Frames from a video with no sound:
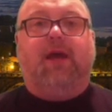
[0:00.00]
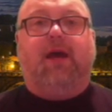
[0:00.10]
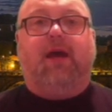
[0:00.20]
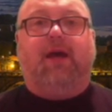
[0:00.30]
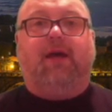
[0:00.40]

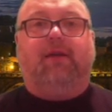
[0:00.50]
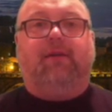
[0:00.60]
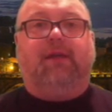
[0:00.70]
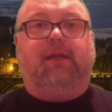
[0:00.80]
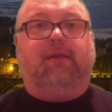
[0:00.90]

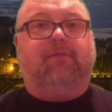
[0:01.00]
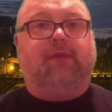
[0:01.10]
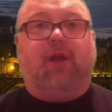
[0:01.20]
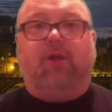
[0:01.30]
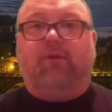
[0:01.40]
The
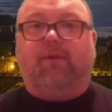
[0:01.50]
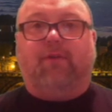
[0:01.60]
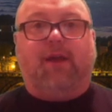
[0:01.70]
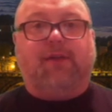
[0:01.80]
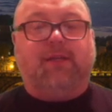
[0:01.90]
Yellow
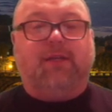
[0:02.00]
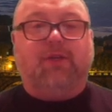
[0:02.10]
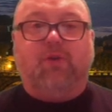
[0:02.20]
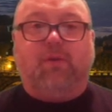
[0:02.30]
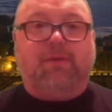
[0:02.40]
River has an
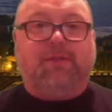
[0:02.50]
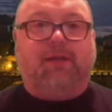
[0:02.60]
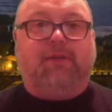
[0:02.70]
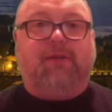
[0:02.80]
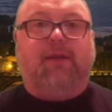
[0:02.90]
enormous
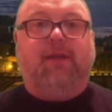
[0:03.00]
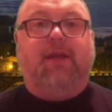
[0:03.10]
delta,